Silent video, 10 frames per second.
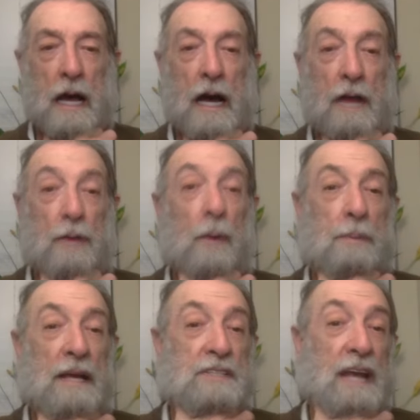Uh, the
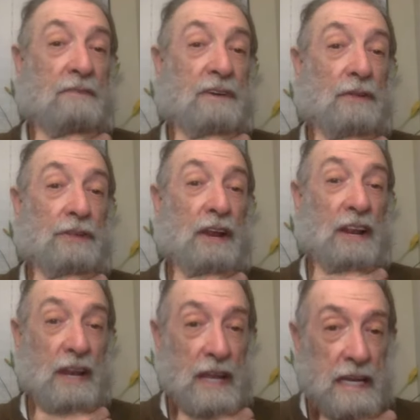one place I felt the
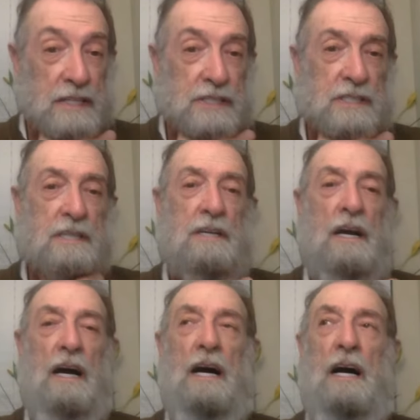least
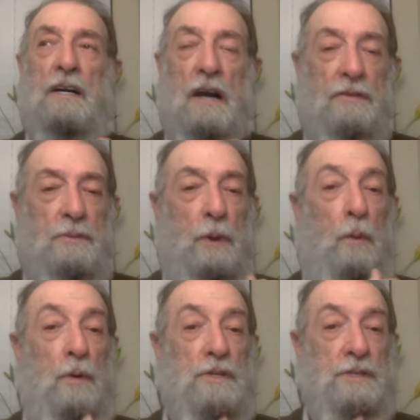uh,
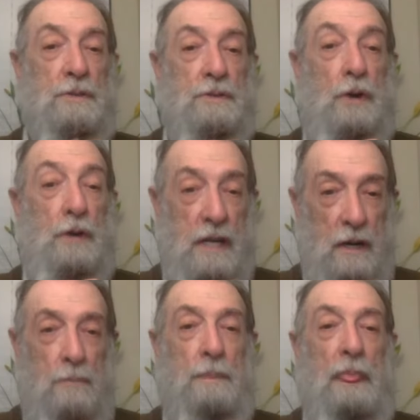comfortable was
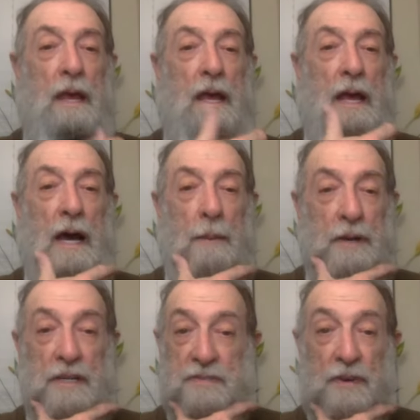Tokyo, uh,
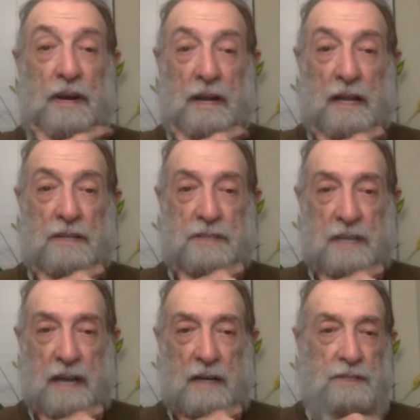because very little is
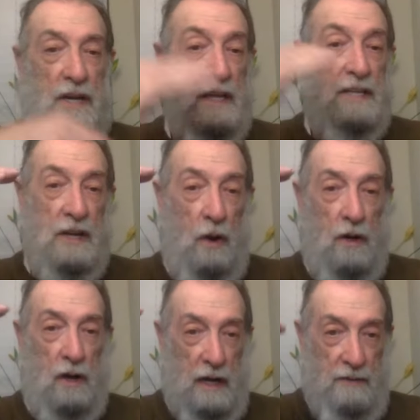in English. At least in
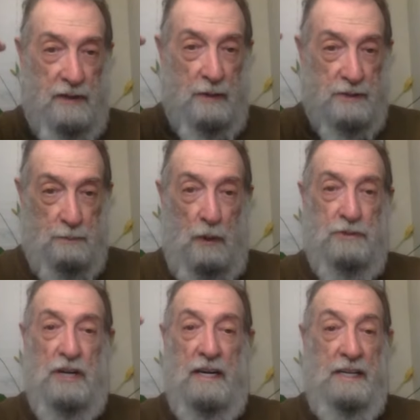Hong Kong, everything was in
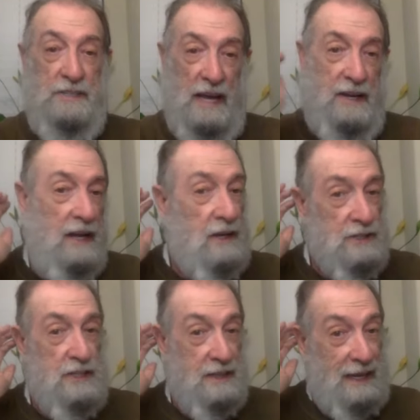both Chinese and
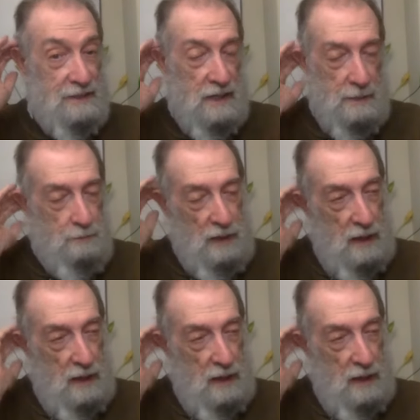English at that time.